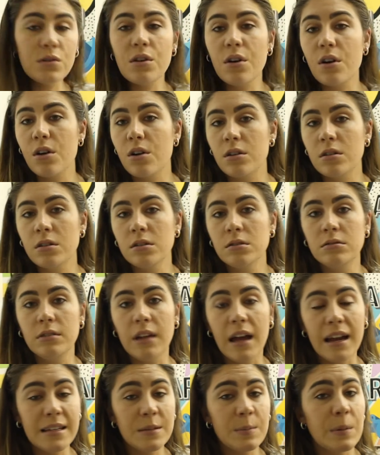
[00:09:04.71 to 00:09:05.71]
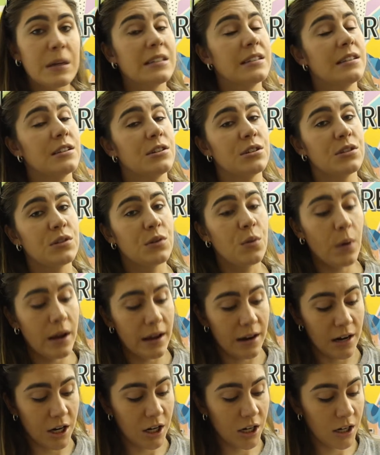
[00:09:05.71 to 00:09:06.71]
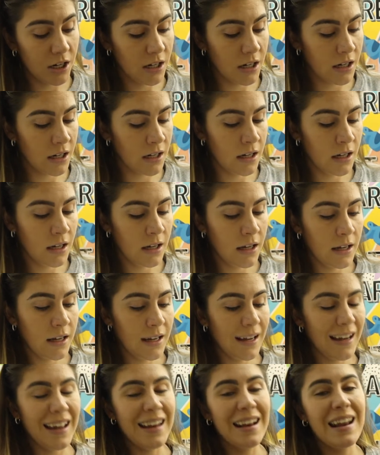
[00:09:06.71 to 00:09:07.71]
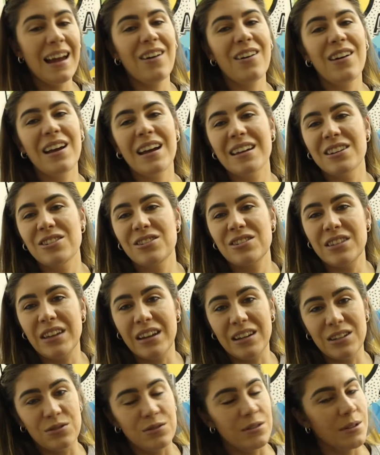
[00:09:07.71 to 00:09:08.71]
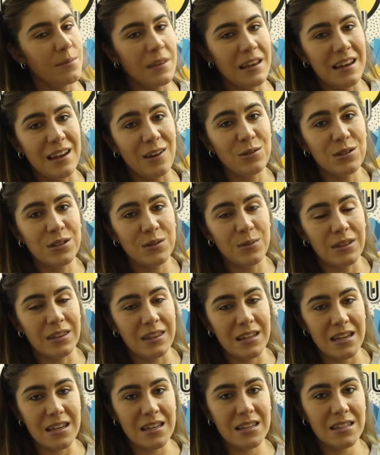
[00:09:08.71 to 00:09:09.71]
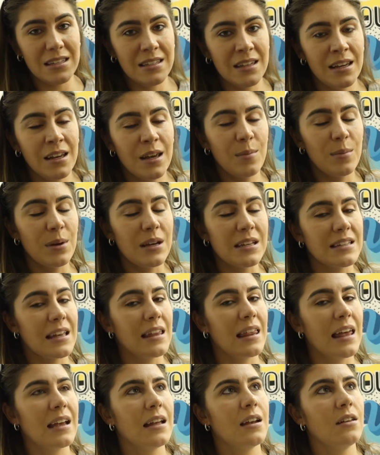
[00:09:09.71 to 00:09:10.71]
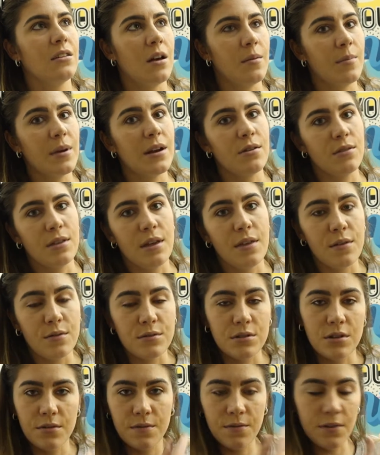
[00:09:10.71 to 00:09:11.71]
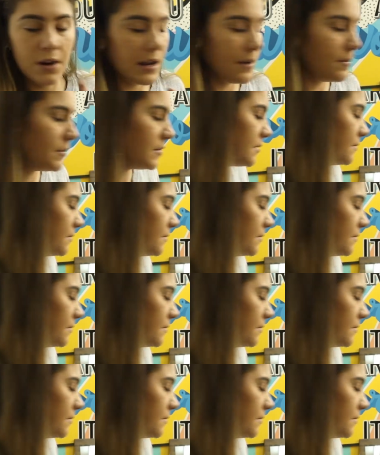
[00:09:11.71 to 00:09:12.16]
are nice because they're square. And now I can just like do something else with these because I like it a lot better that those are framed.